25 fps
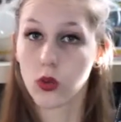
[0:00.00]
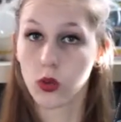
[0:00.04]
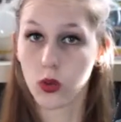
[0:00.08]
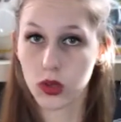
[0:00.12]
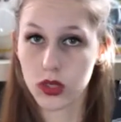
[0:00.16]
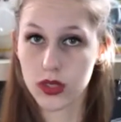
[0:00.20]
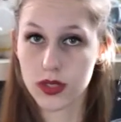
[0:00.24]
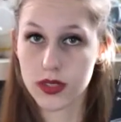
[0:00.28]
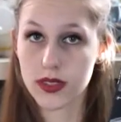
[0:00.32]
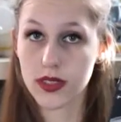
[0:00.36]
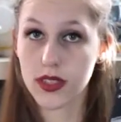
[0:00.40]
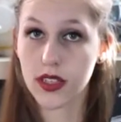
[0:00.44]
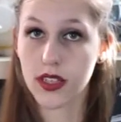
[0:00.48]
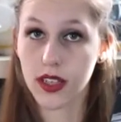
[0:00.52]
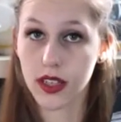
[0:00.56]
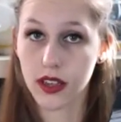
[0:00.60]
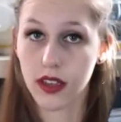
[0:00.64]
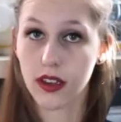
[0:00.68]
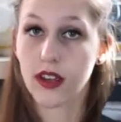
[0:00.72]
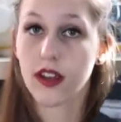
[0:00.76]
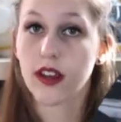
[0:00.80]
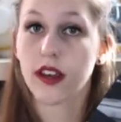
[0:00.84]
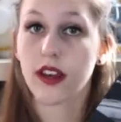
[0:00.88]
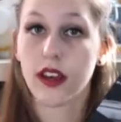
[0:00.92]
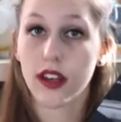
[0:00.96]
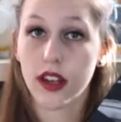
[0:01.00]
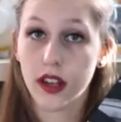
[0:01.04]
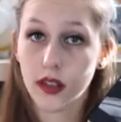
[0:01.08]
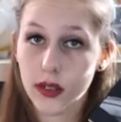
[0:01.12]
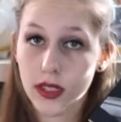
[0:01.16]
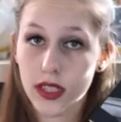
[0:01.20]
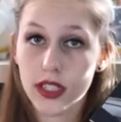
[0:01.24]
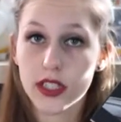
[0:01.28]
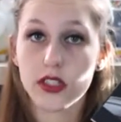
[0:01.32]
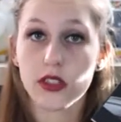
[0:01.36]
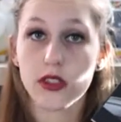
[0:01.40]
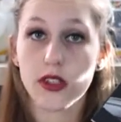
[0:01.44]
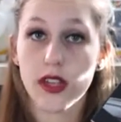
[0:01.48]
We'll see, and I
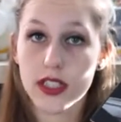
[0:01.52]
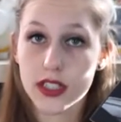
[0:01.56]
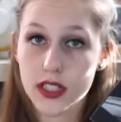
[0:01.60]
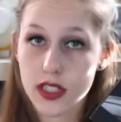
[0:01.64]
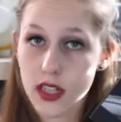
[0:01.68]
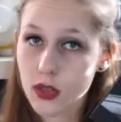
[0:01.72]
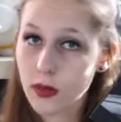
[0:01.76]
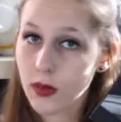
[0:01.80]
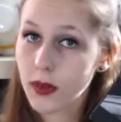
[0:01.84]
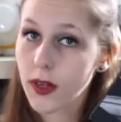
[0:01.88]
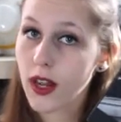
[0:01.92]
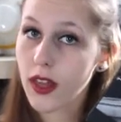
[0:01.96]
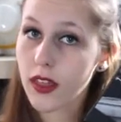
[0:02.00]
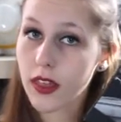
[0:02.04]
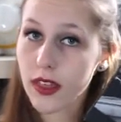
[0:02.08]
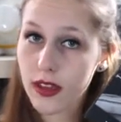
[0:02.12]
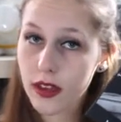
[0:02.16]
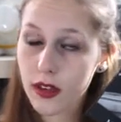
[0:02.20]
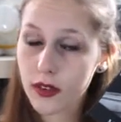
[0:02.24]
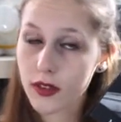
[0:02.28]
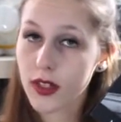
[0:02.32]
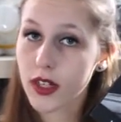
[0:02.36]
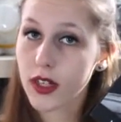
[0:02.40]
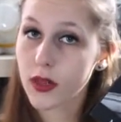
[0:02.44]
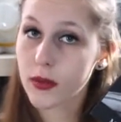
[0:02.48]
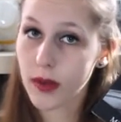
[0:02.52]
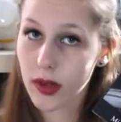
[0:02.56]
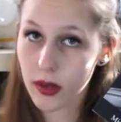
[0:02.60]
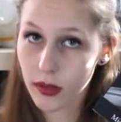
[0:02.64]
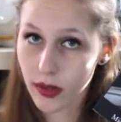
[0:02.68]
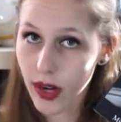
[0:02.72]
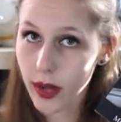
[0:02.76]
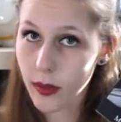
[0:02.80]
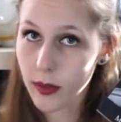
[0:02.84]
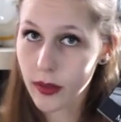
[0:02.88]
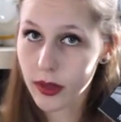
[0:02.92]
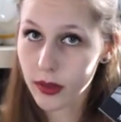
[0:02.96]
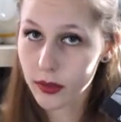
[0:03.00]
will let you guys know what I think of it in my
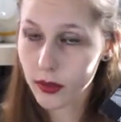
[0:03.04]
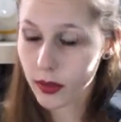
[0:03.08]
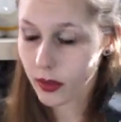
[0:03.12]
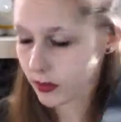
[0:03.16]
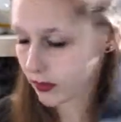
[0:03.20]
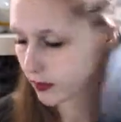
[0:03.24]
wrap-up.